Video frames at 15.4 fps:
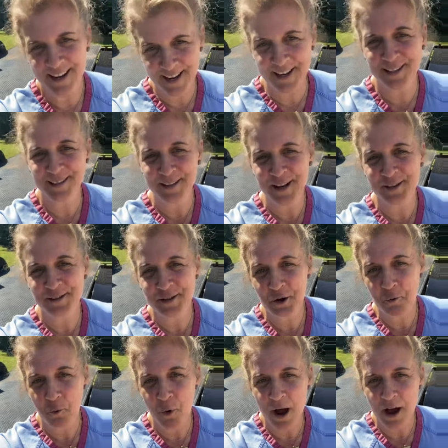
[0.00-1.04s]
It's done
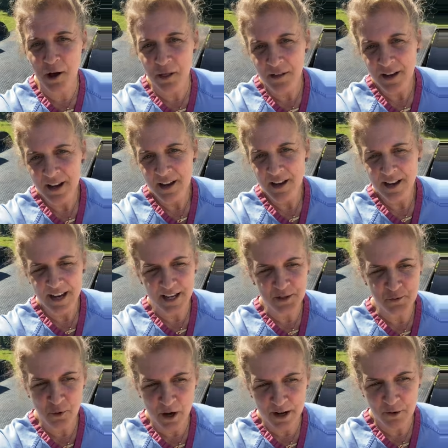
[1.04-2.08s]
so well. It's
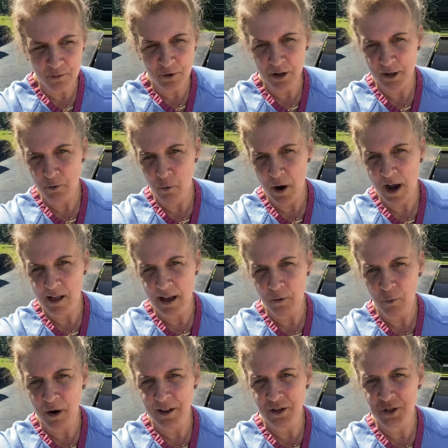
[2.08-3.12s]
running really well. I
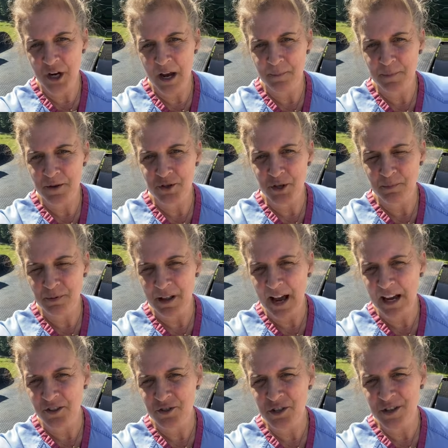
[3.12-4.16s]
won the championship
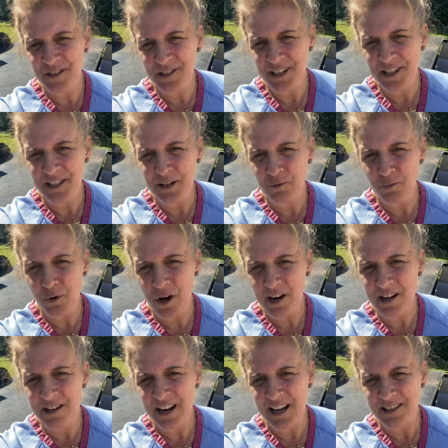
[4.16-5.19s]
last year at
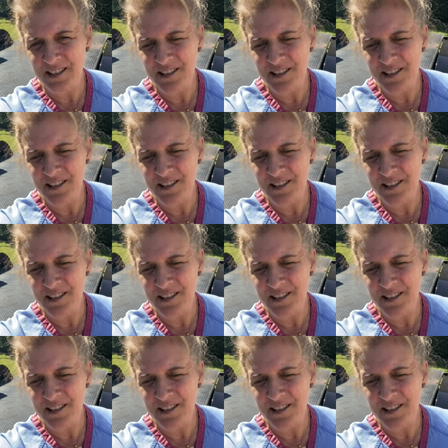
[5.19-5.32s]
TT1 in NASA